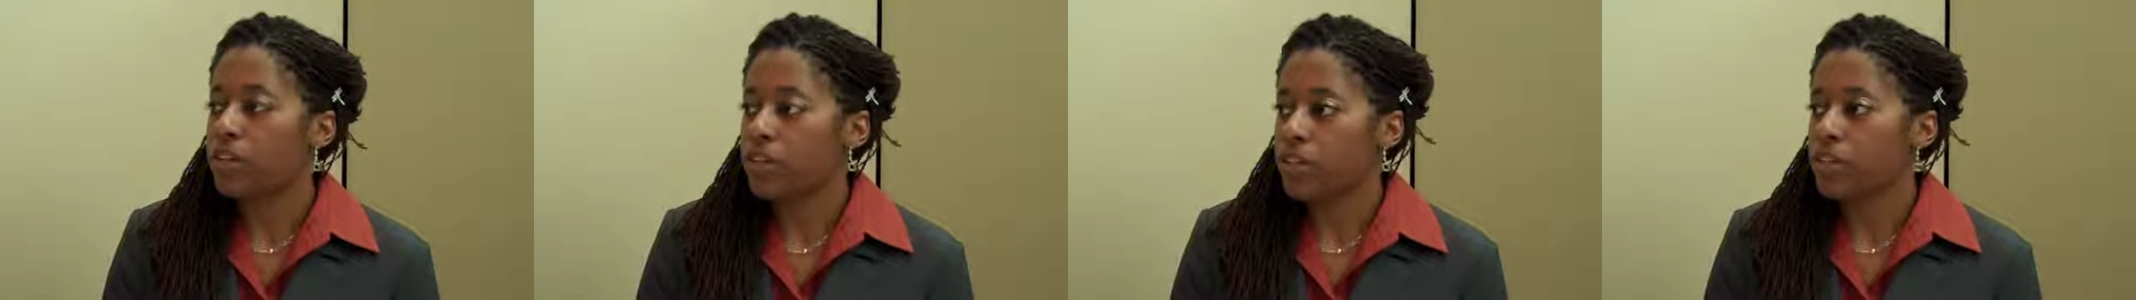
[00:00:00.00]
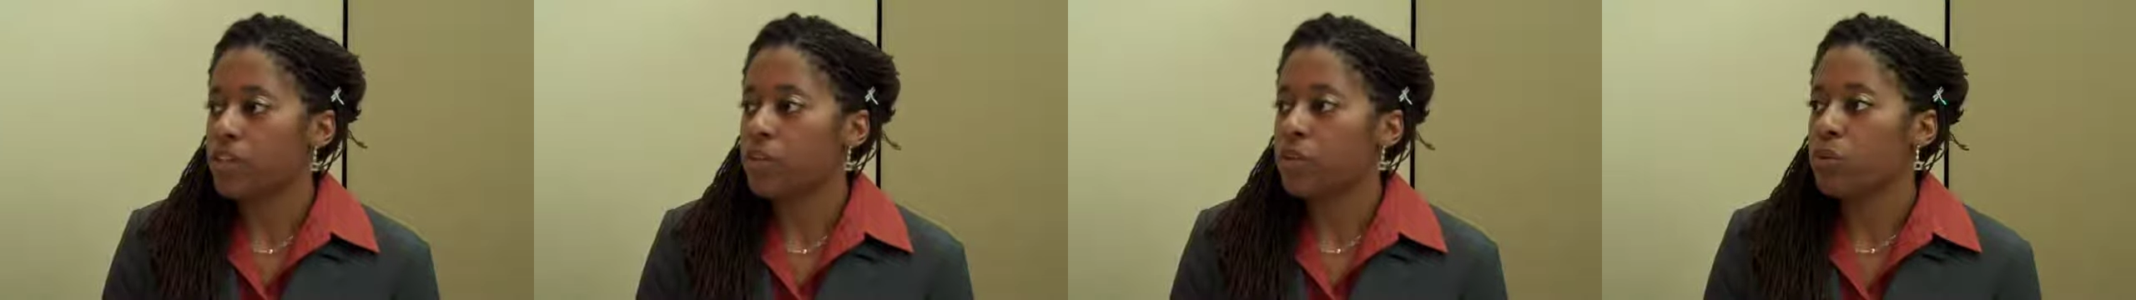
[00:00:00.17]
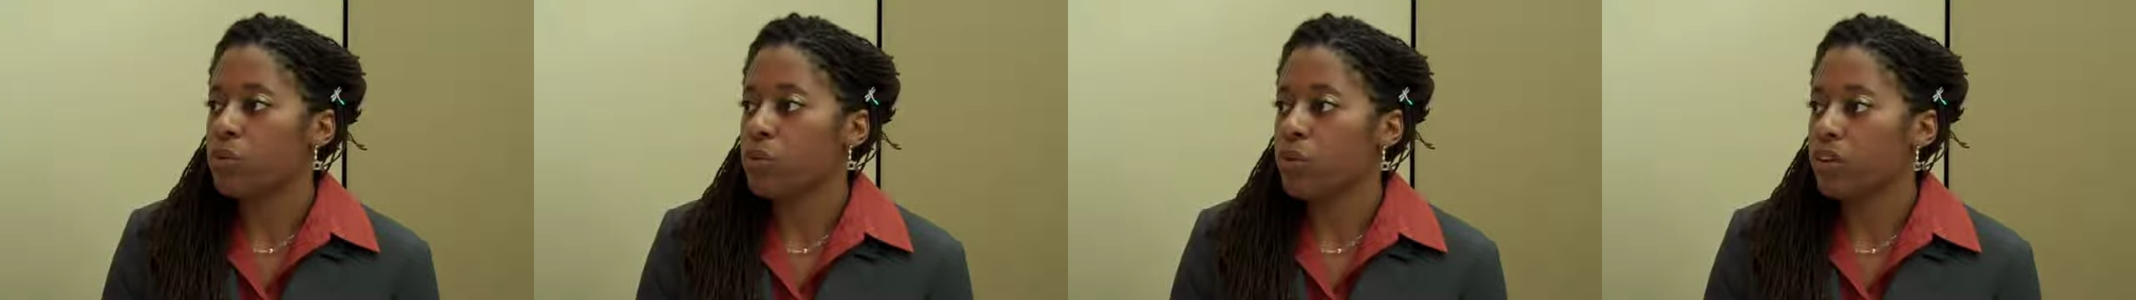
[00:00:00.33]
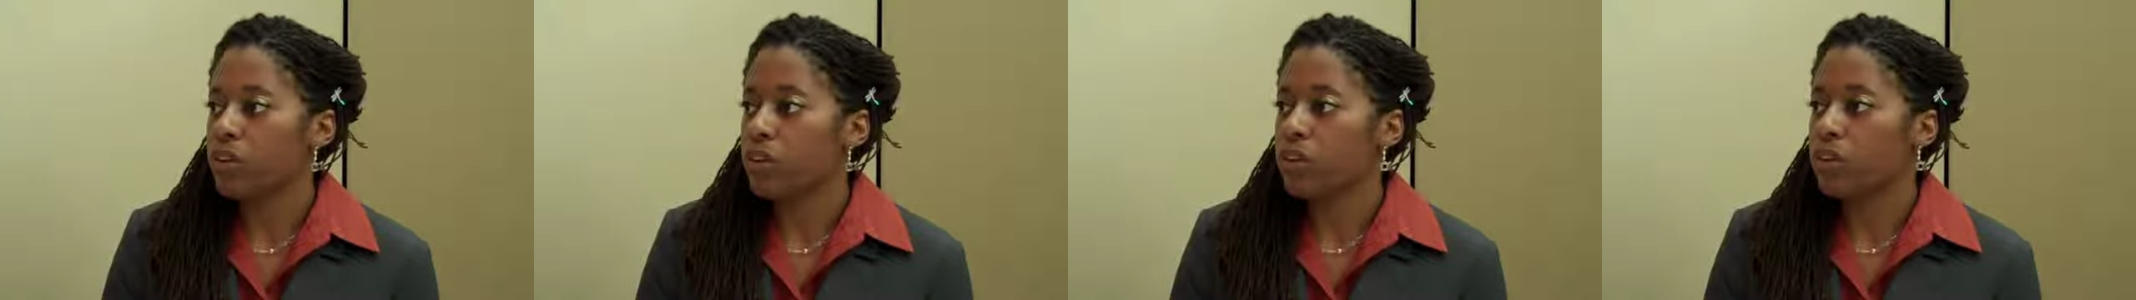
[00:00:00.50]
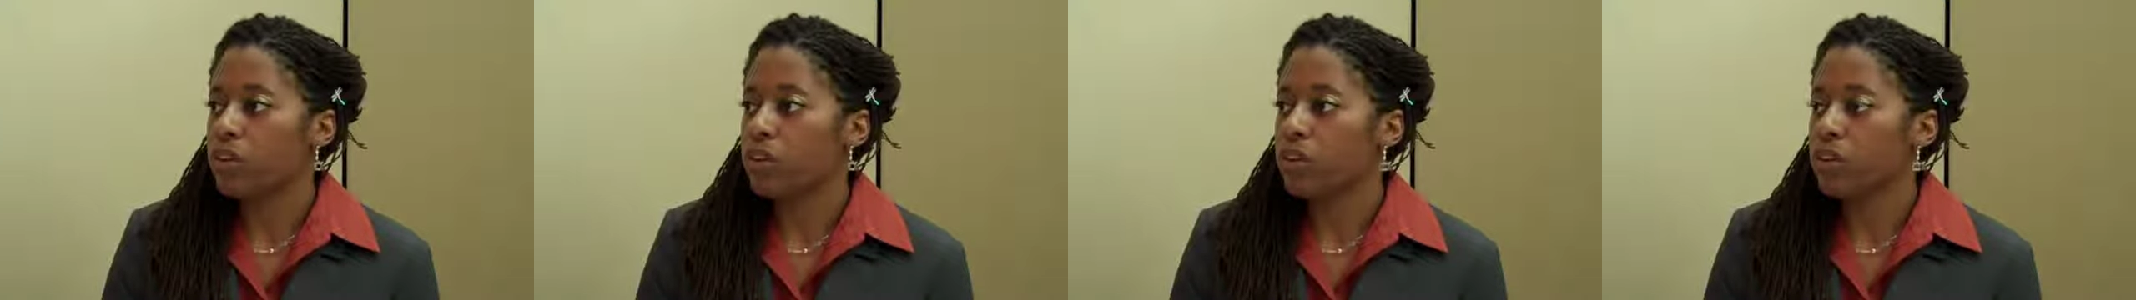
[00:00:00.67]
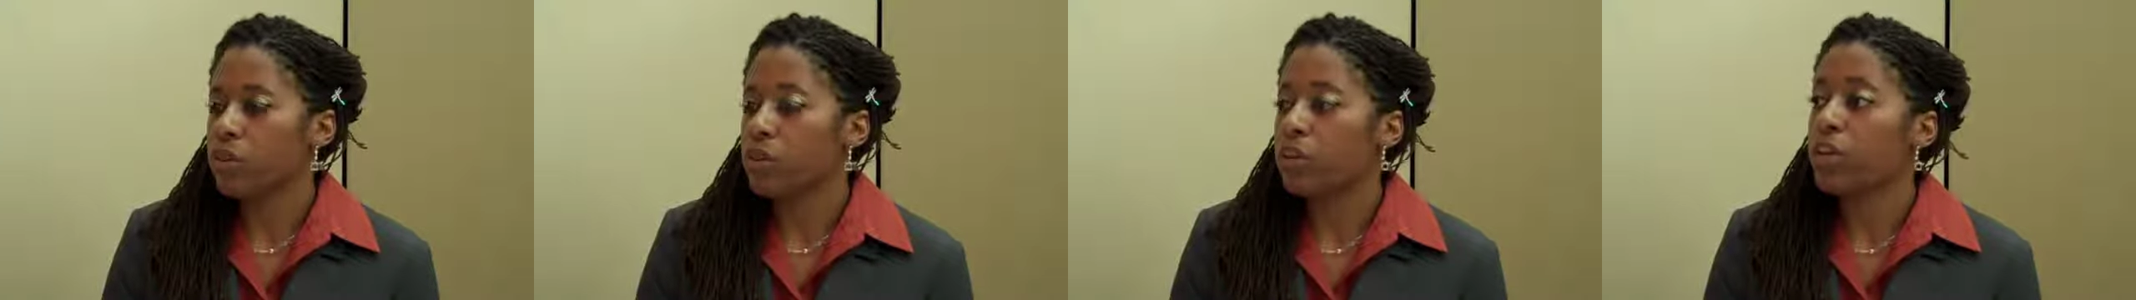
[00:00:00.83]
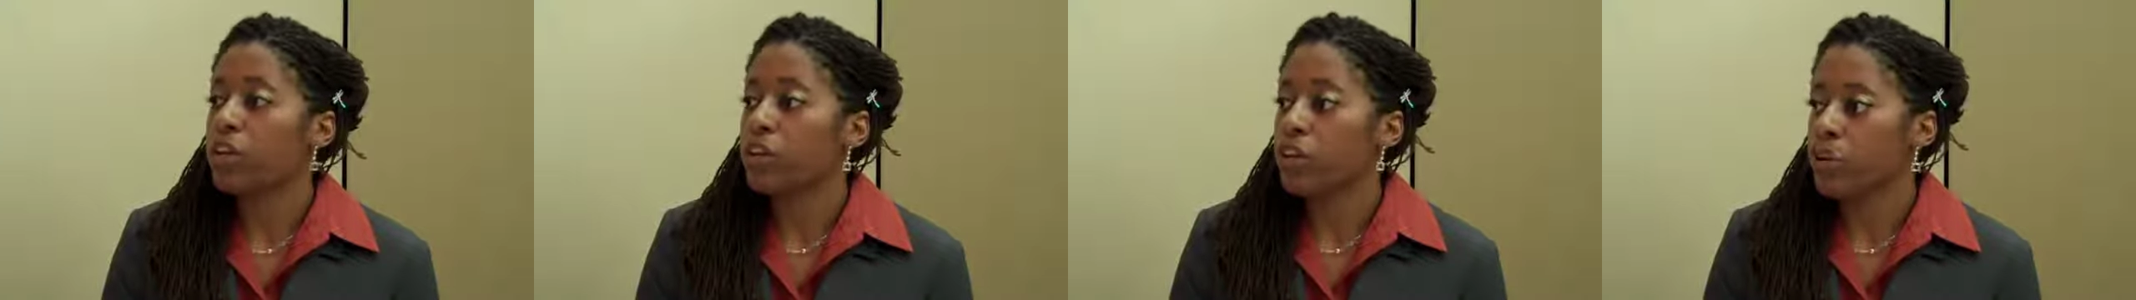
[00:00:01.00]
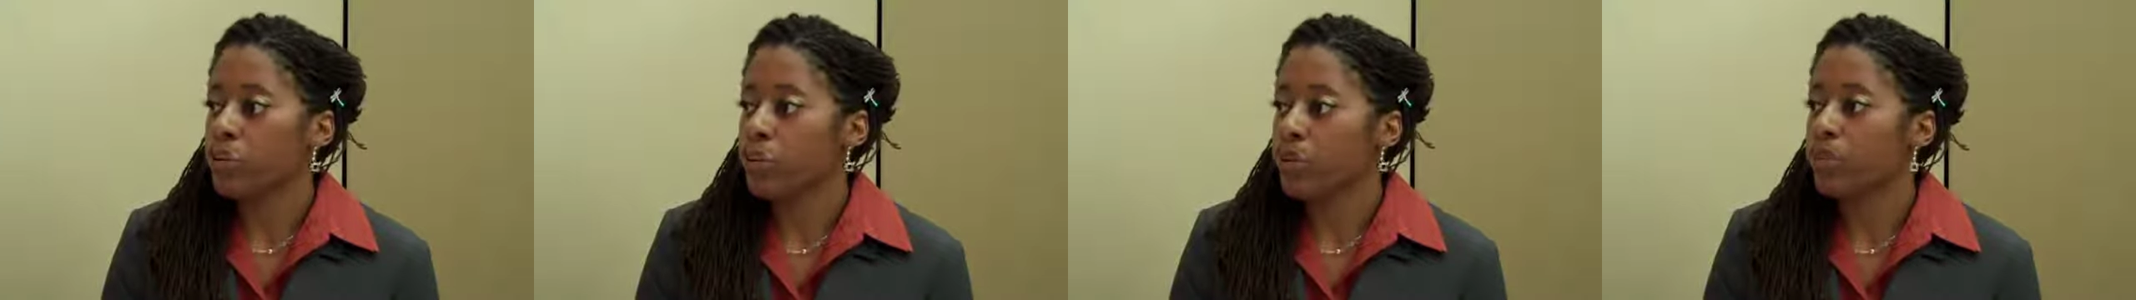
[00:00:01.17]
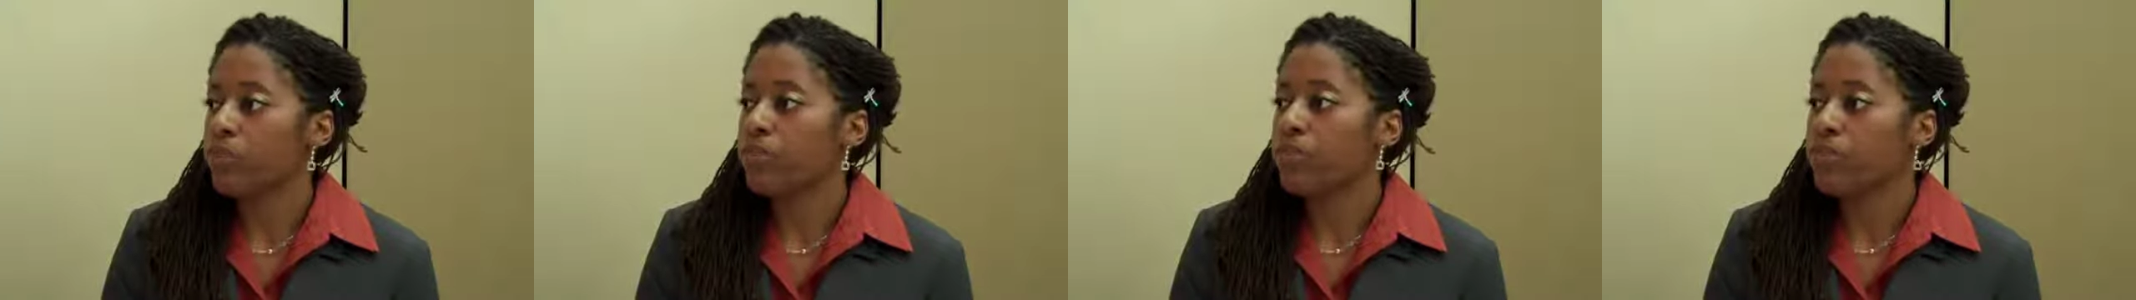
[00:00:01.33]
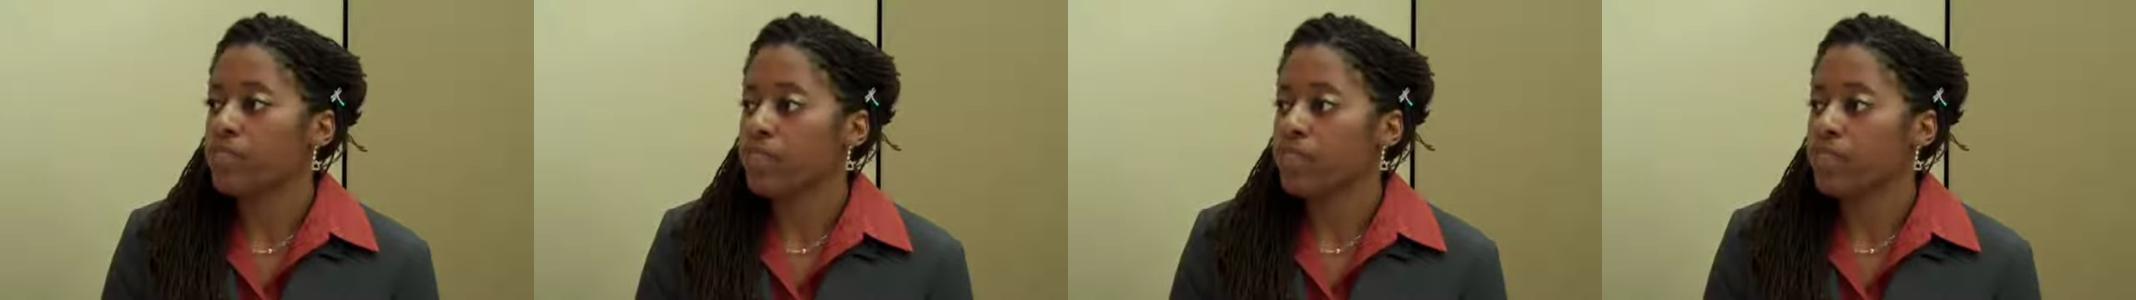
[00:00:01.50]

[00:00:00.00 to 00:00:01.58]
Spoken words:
your